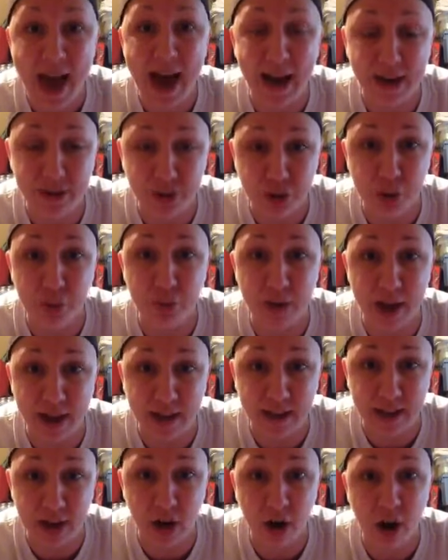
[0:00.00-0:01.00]
I do not
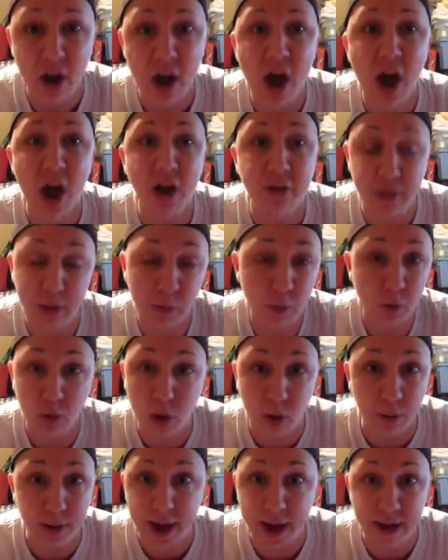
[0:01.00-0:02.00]
care. They will
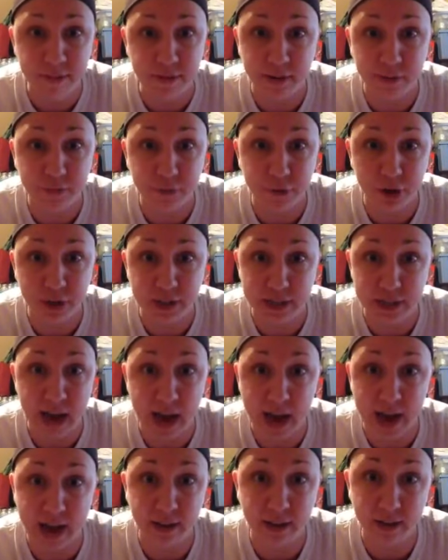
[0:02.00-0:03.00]
go to heaven for
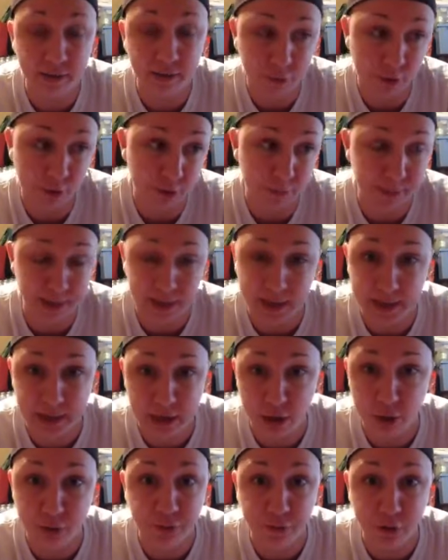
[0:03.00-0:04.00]
denying, for being
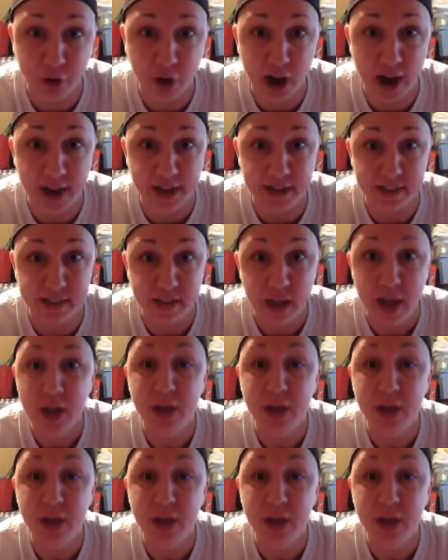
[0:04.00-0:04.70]
killed for Christ.